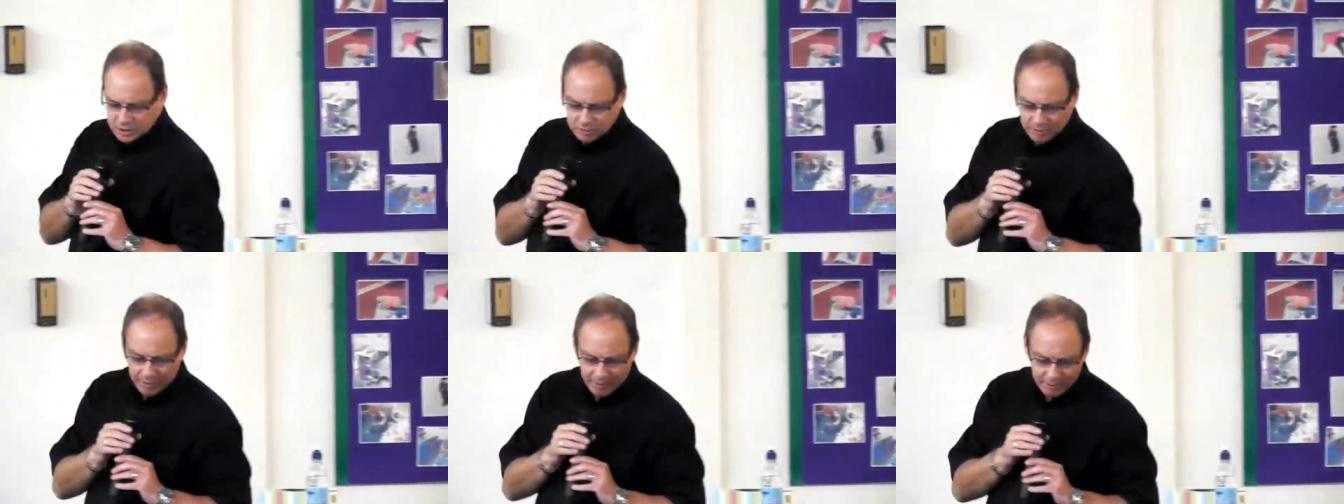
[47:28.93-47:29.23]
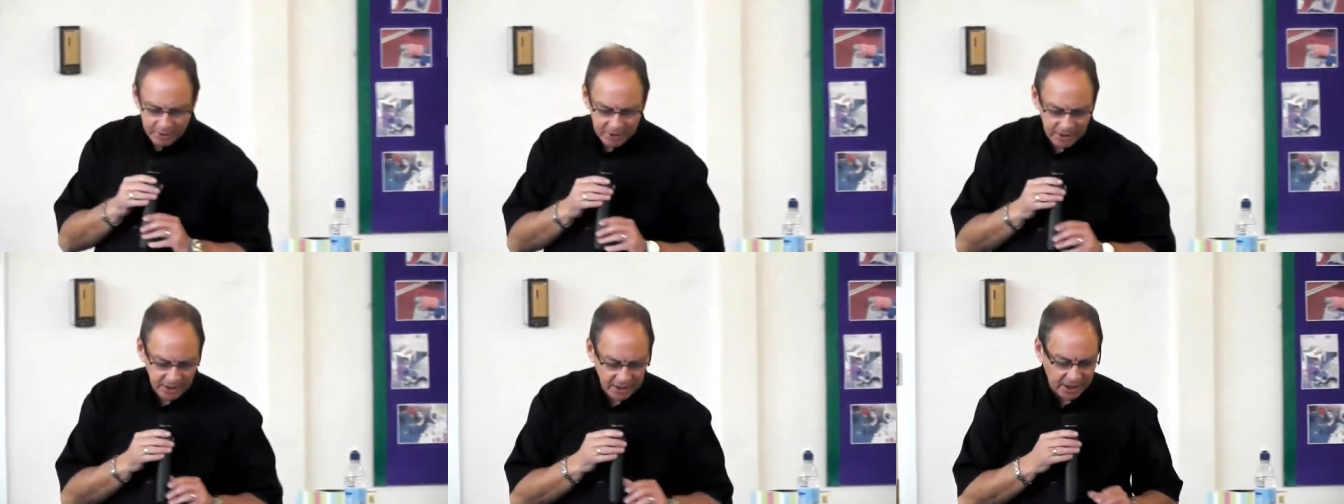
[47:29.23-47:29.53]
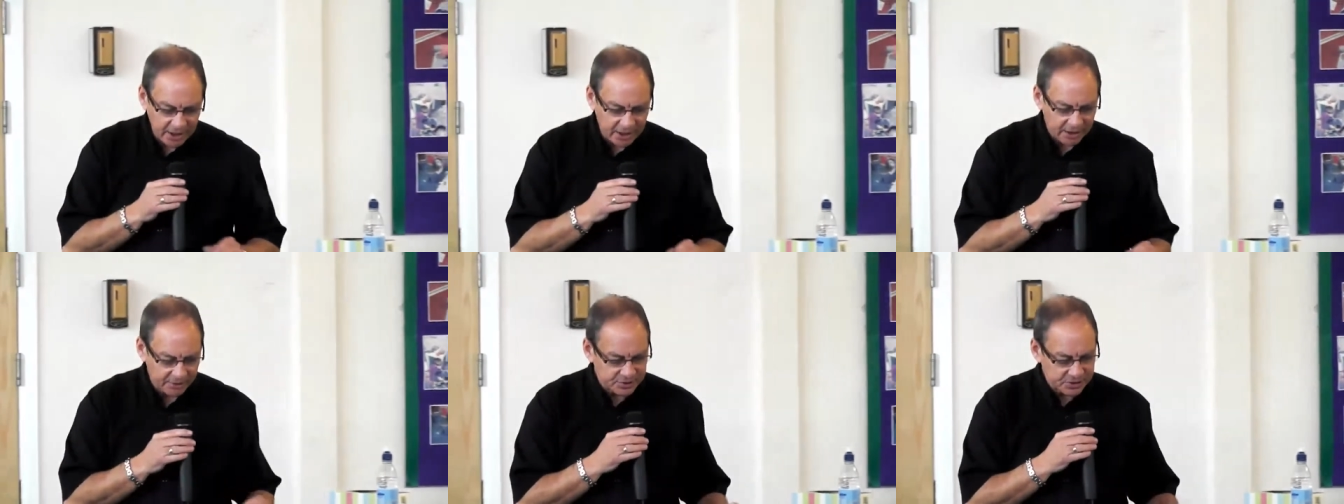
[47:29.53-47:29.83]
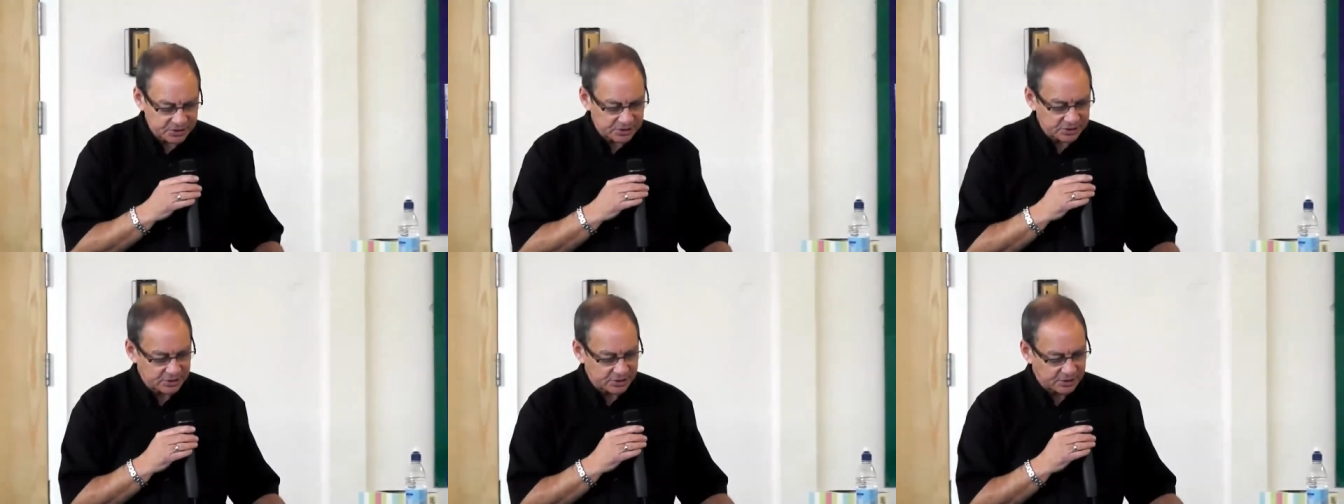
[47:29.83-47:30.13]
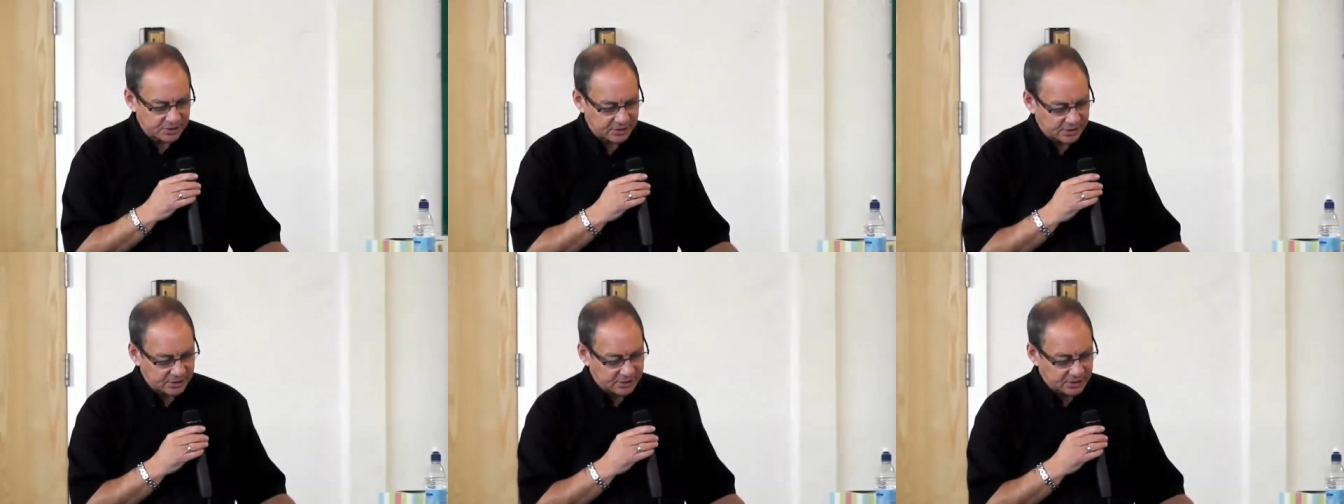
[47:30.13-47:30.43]
to our lives.
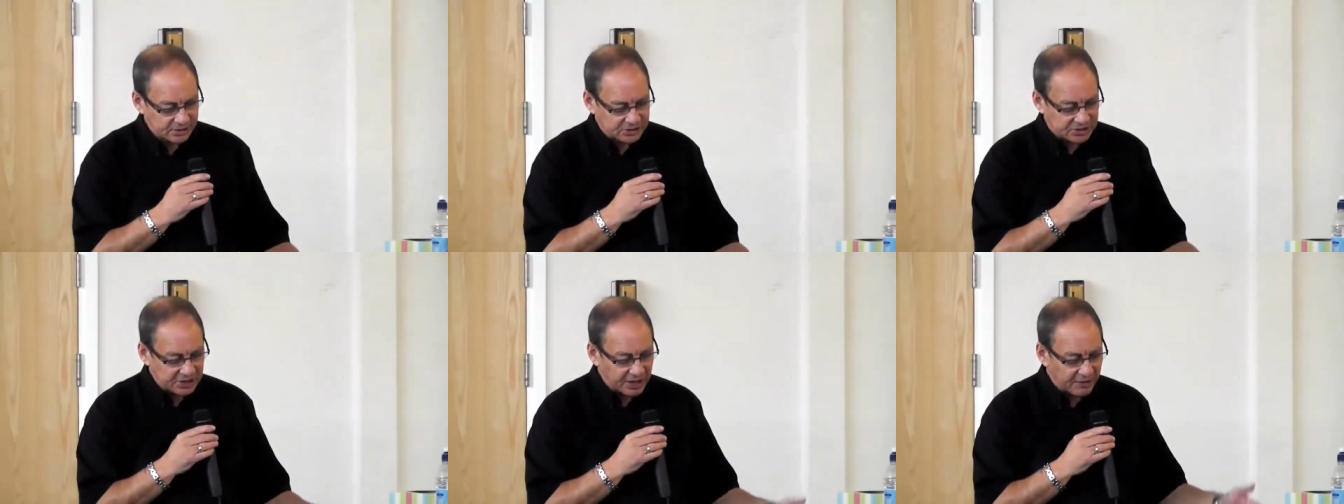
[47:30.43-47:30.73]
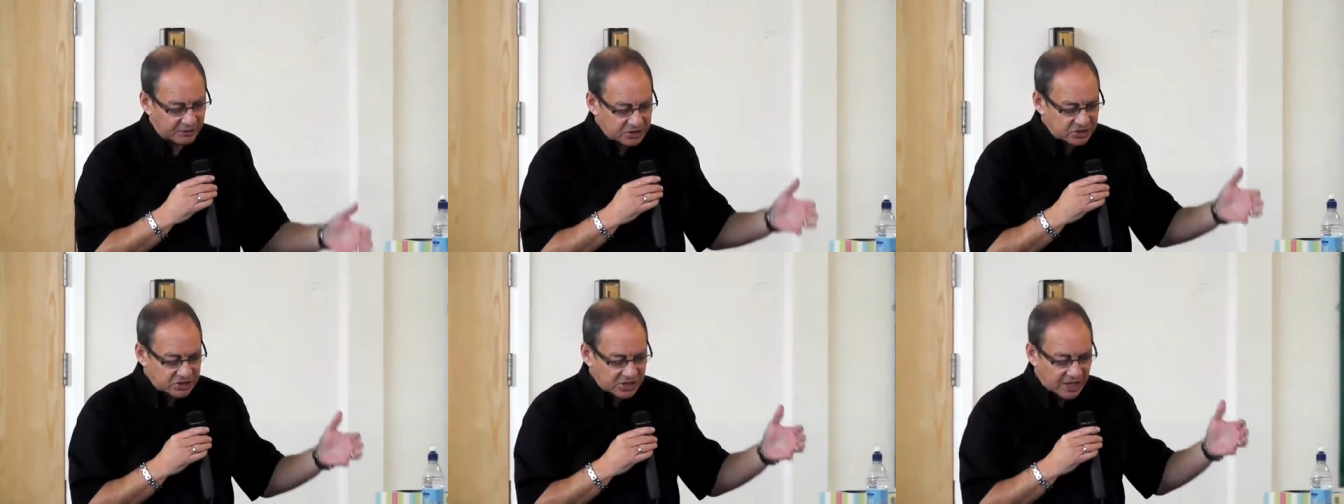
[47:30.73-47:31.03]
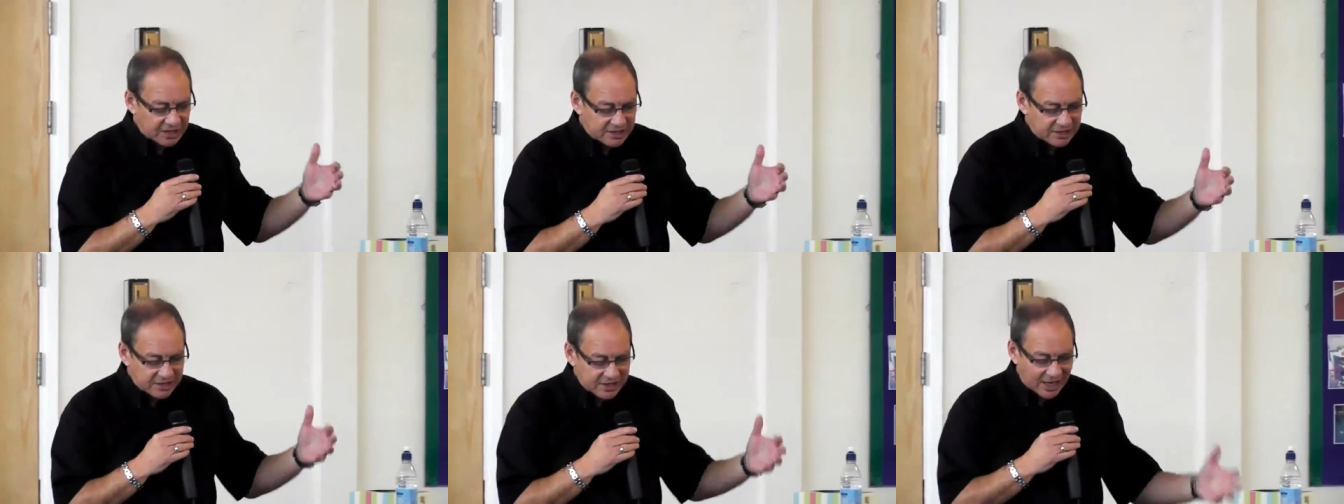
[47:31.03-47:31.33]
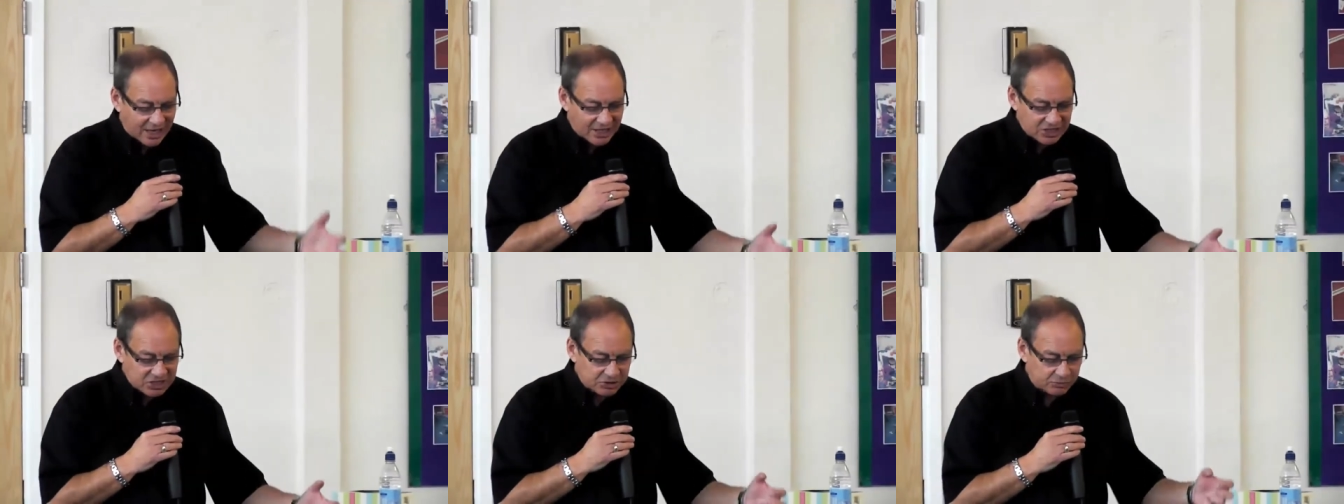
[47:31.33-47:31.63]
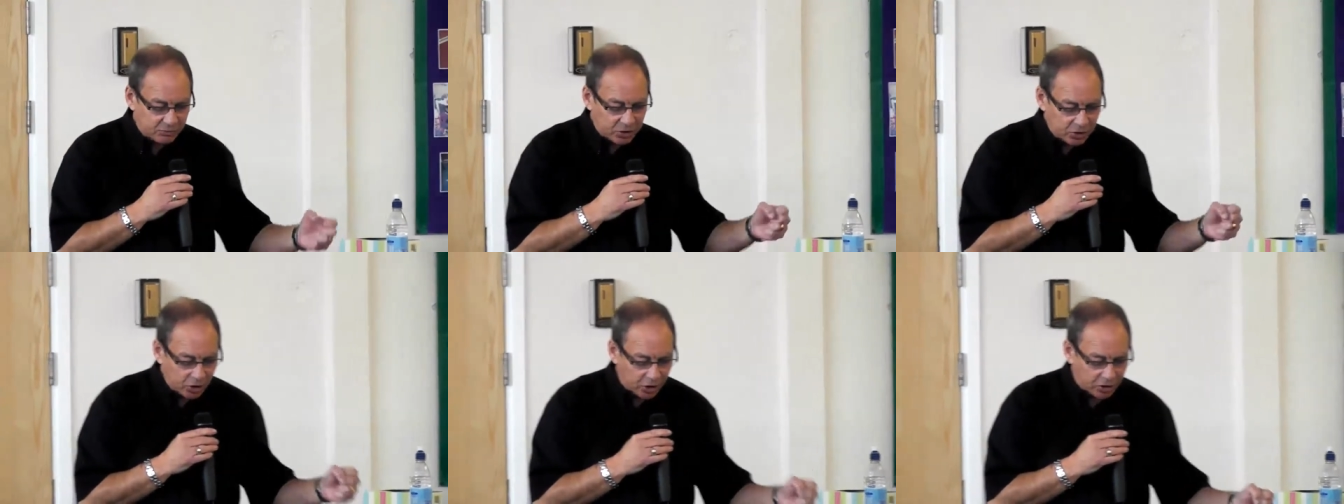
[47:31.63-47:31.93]
David said, Cast me